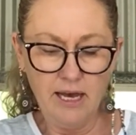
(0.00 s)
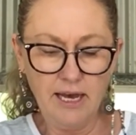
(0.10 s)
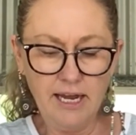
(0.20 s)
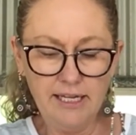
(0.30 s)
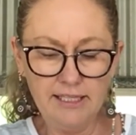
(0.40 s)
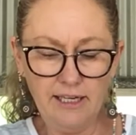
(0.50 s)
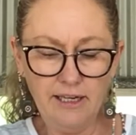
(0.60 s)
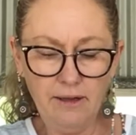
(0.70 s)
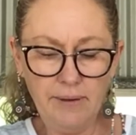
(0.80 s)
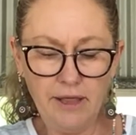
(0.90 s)
And it's a
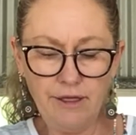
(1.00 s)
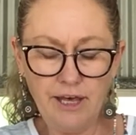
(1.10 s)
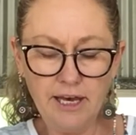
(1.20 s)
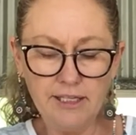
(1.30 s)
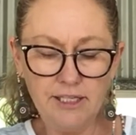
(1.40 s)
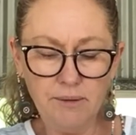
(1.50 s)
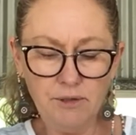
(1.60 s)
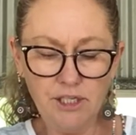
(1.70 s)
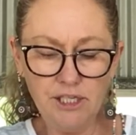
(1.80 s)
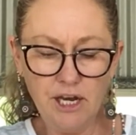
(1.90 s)
little bit thicker, so I'm
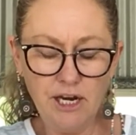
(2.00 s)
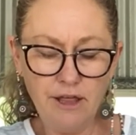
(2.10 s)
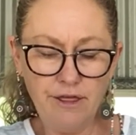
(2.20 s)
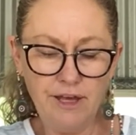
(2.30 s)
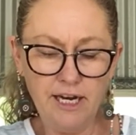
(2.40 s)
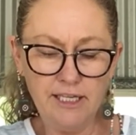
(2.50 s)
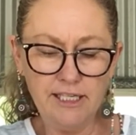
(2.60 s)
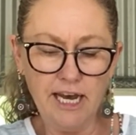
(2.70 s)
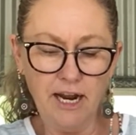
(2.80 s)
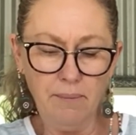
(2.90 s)
just going to thin it
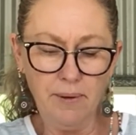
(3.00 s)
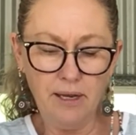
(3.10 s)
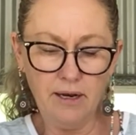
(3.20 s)
down a bit.